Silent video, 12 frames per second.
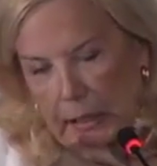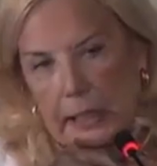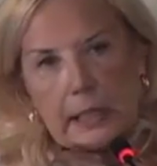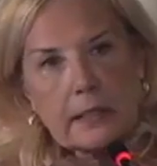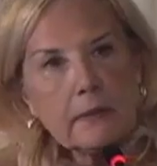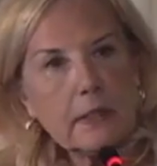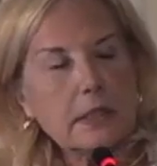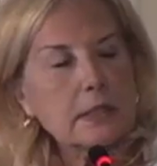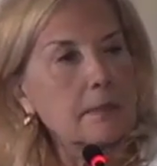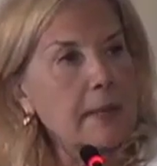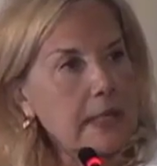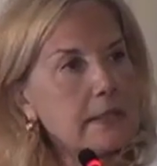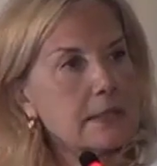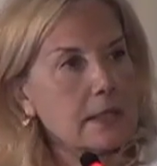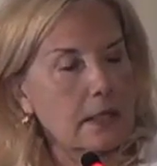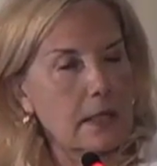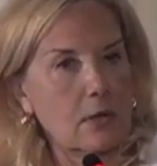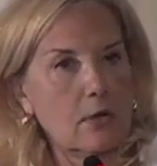In the
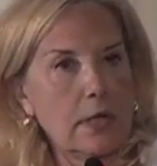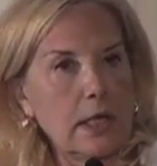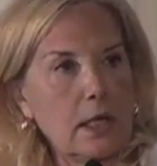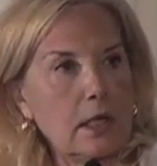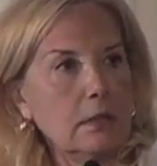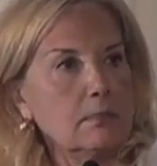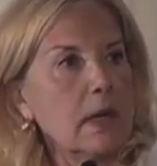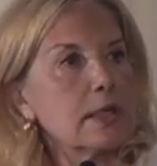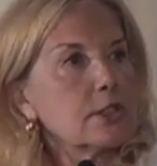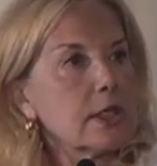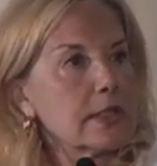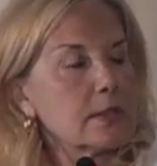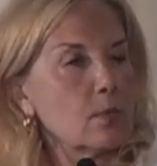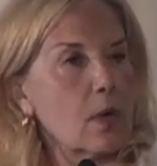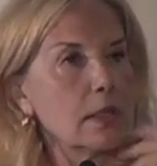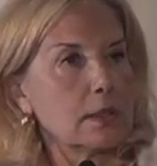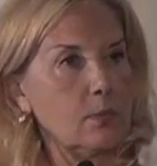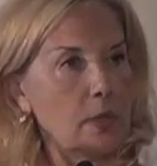domestic area, much as
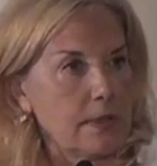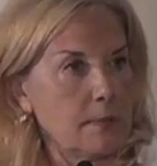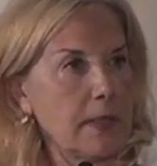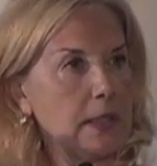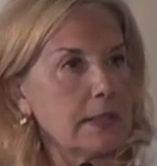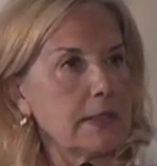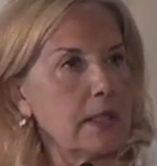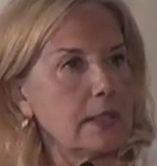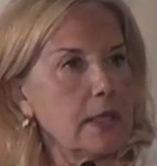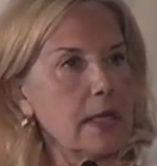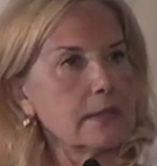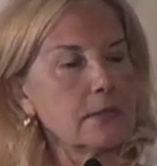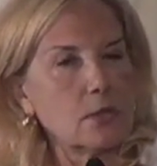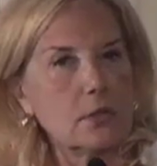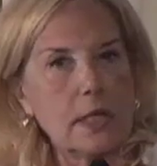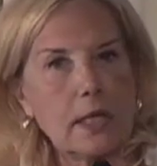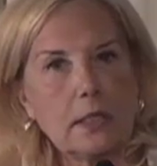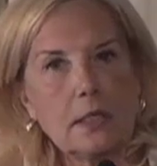what was being said
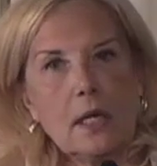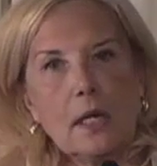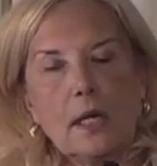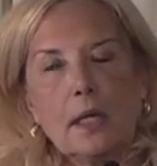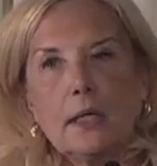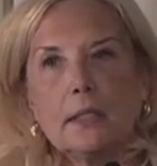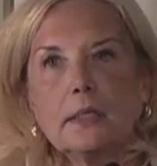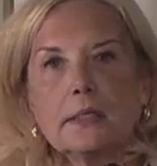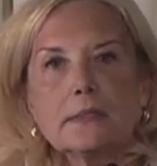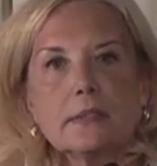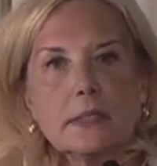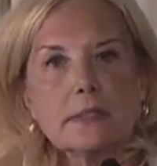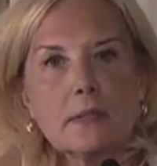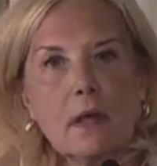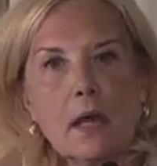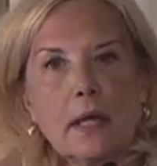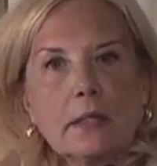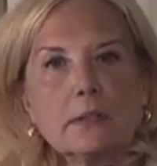yesterday, it is
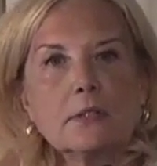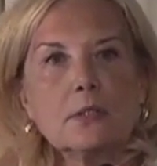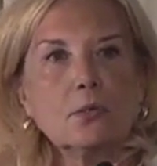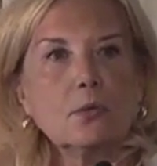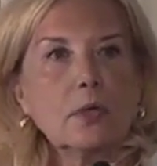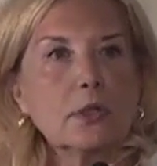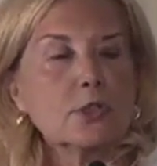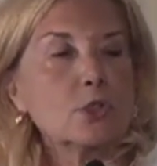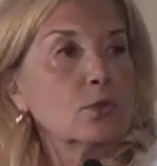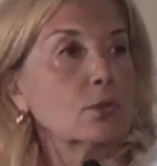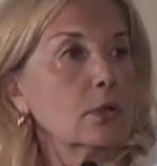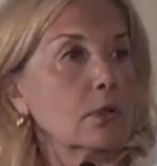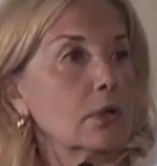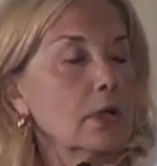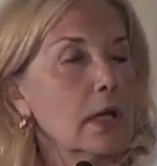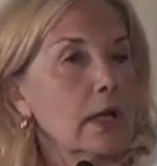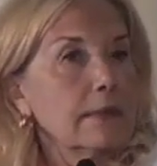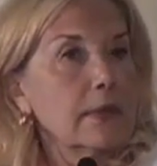designed to assure
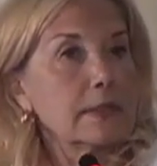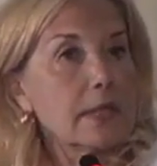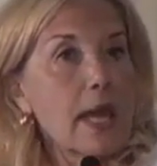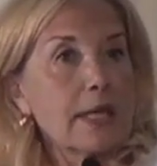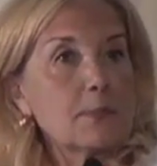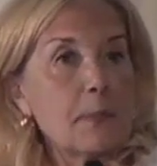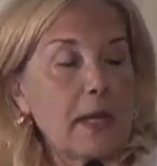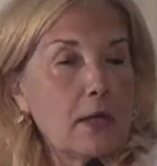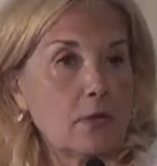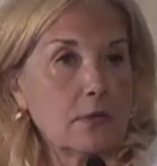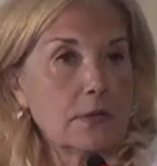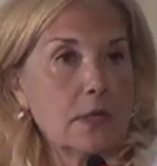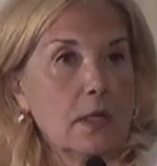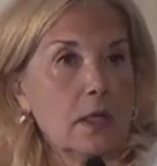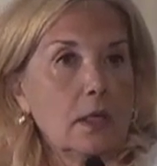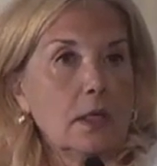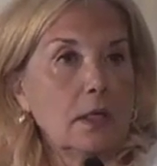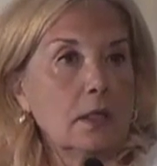that taxpayers
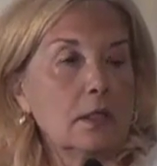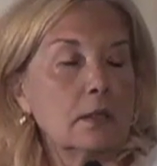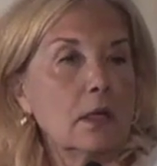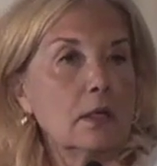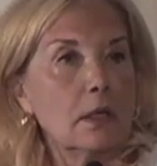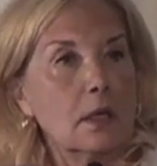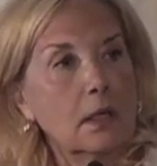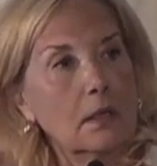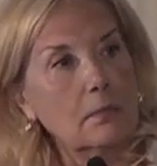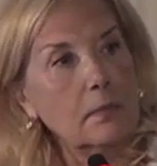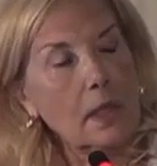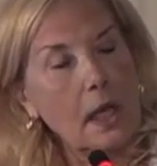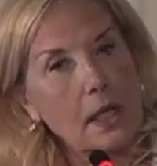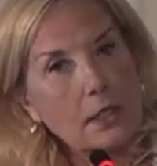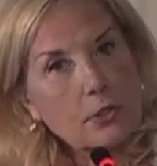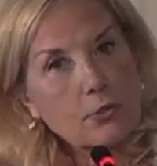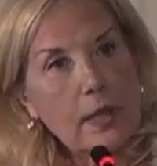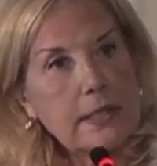in um,
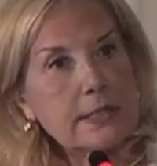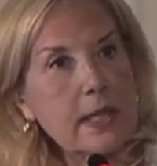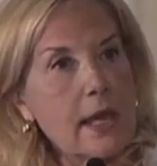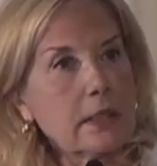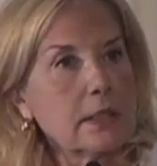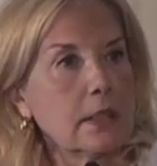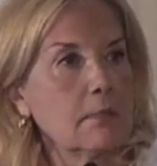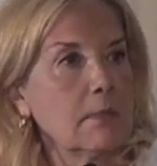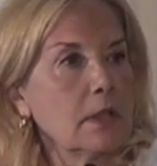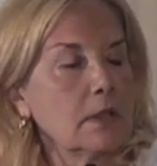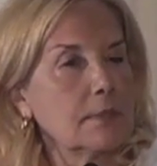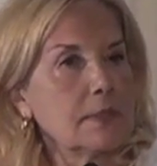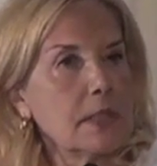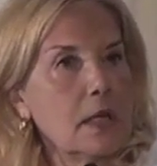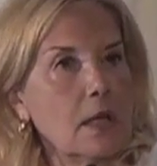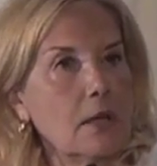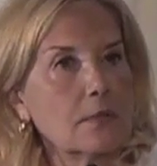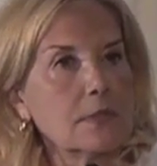transacting among
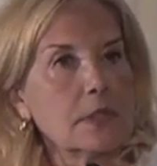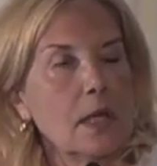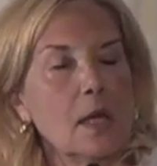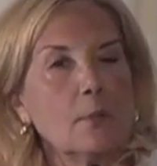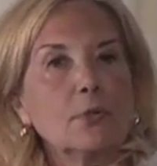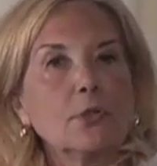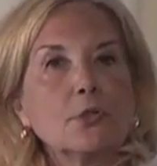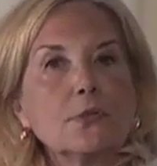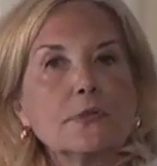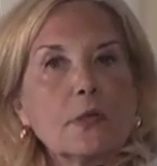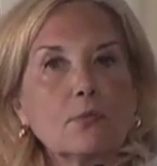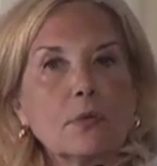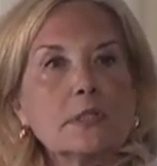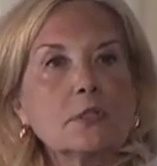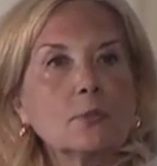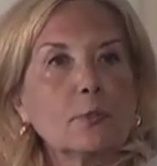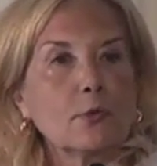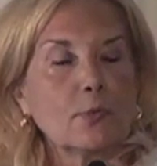themselves produce a
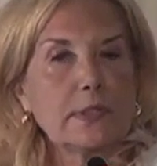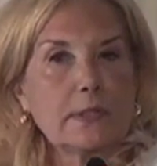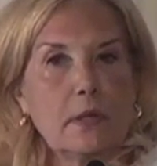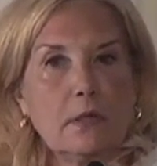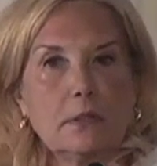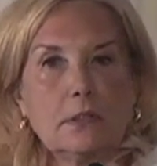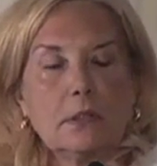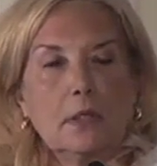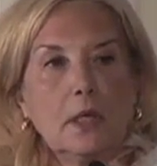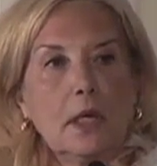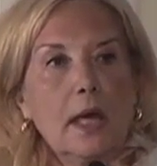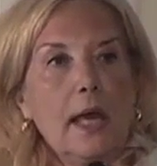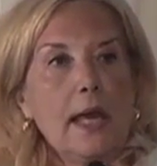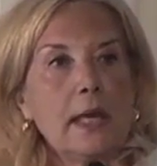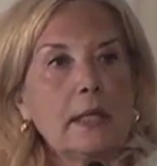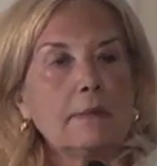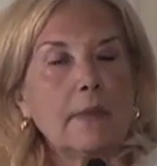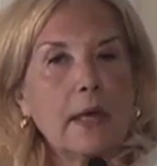reasonable result,
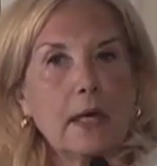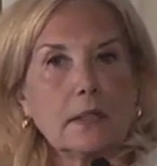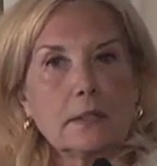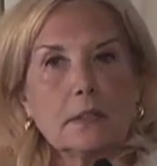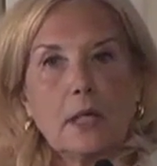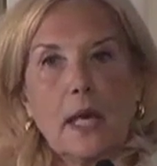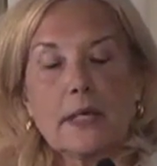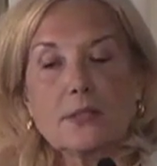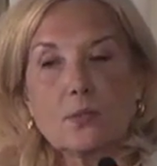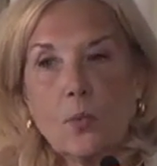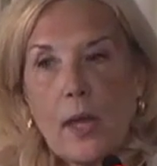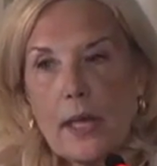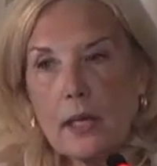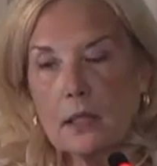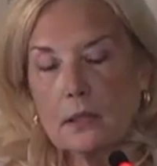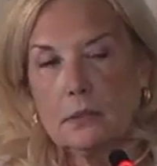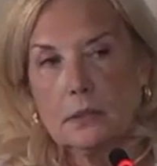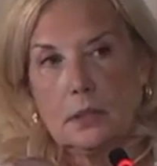and that as
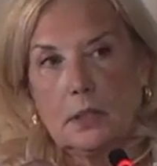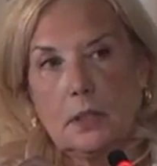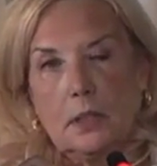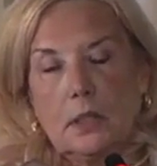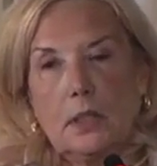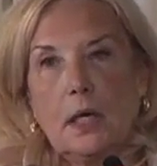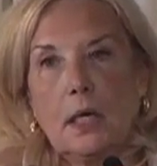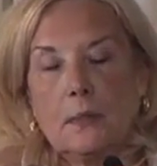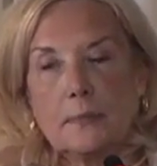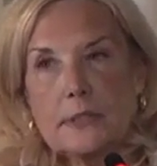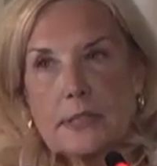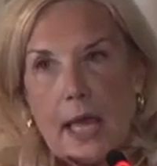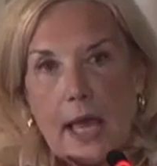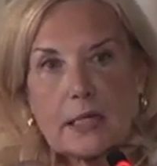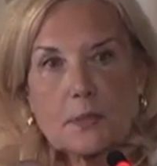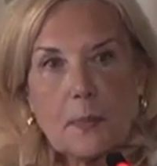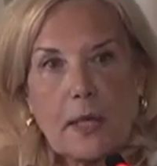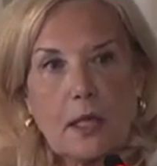well um,
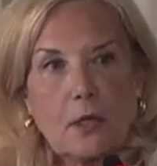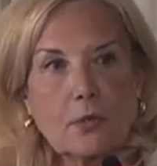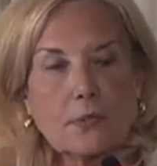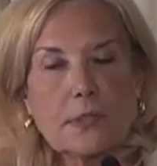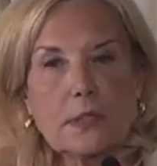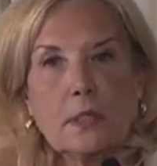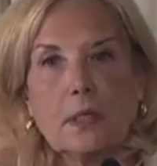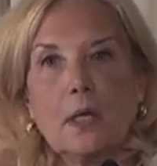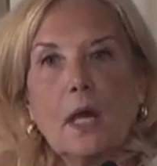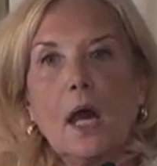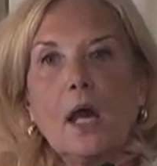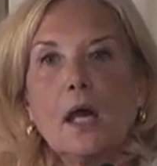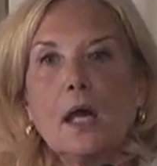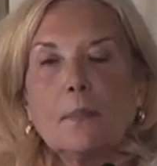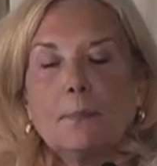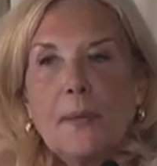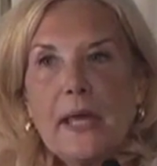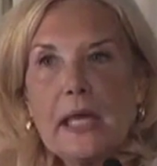taxpayers
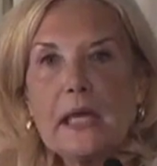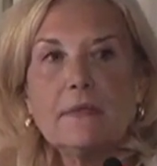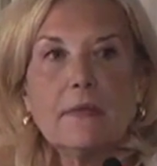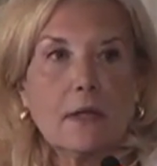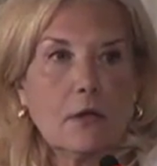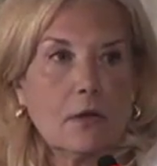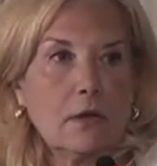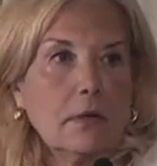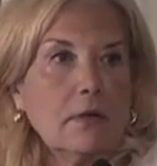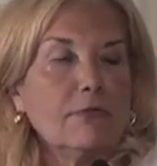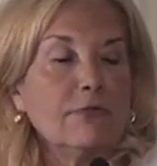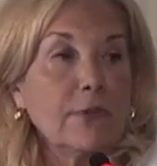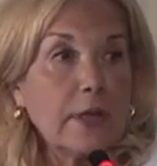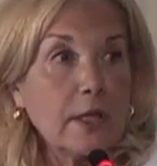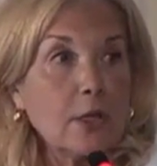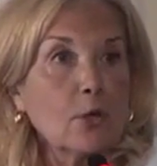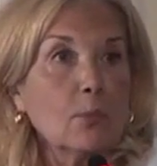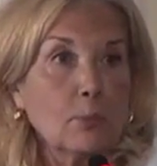pay their
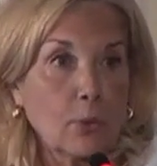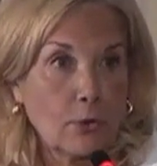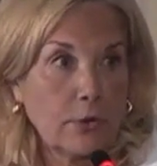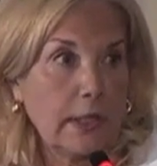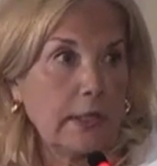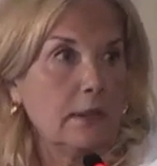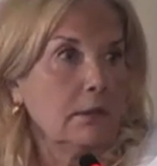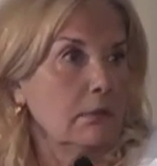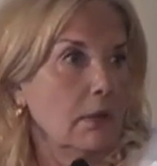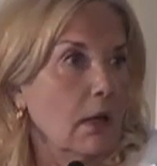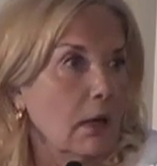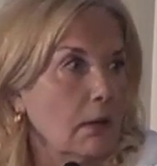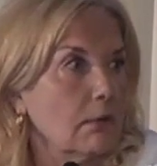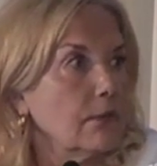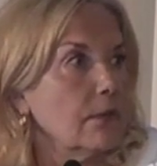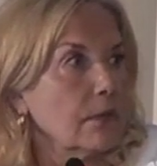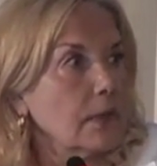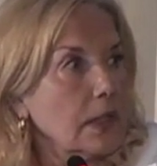fair burden
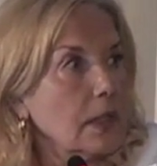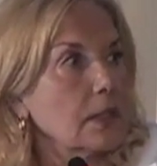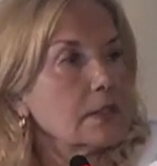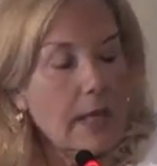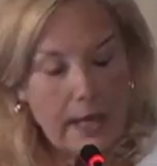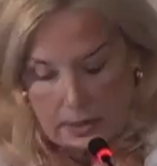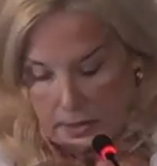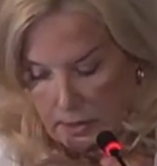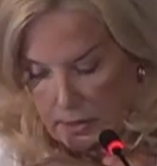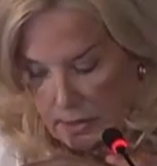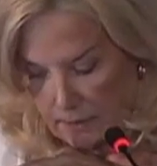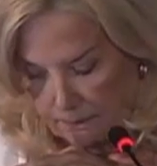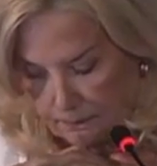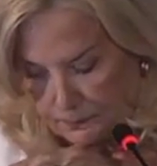of the taxes.